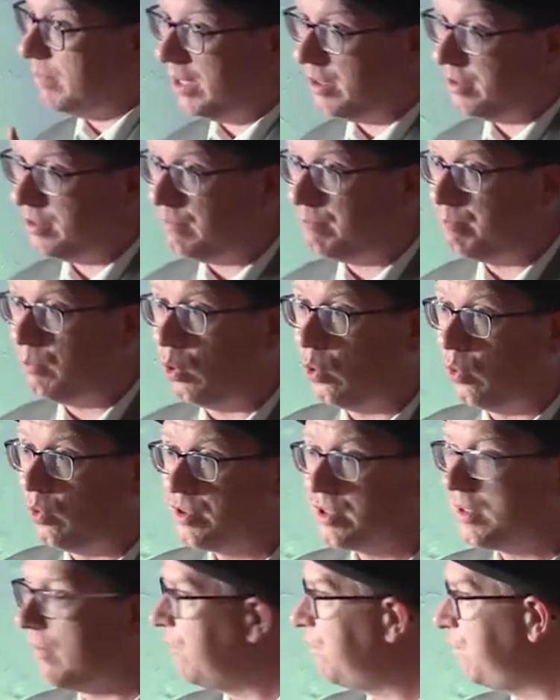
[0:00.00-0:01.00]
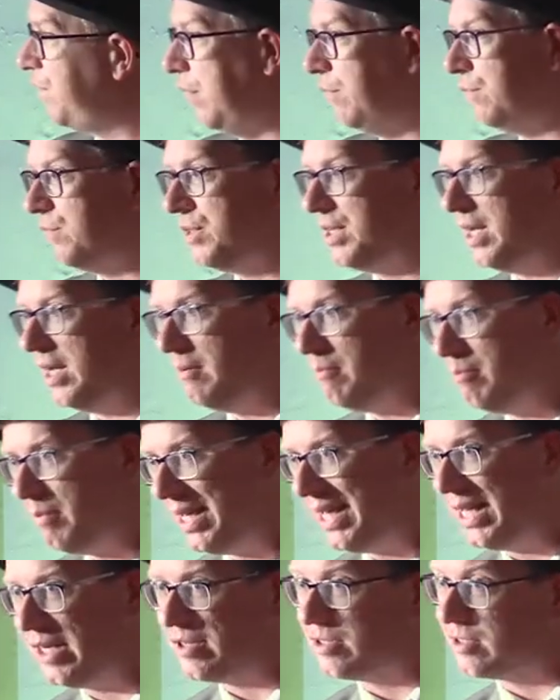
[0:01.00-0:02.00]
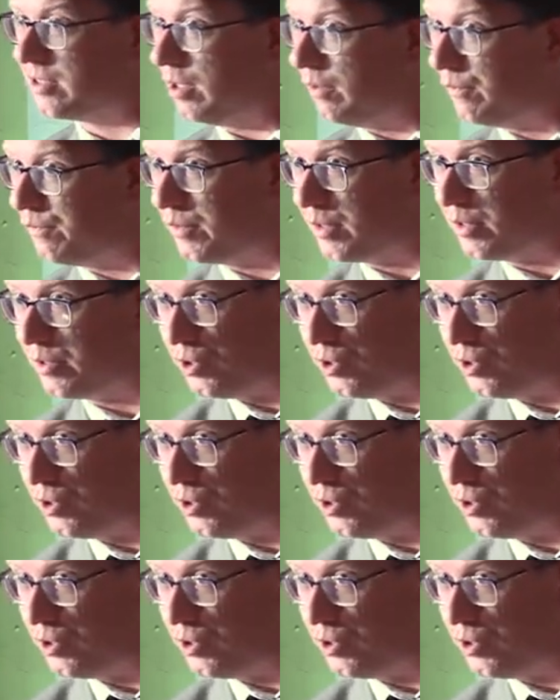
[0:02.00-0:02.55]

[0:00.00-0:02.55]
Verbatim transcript: minutes of Morse, 15 minutes of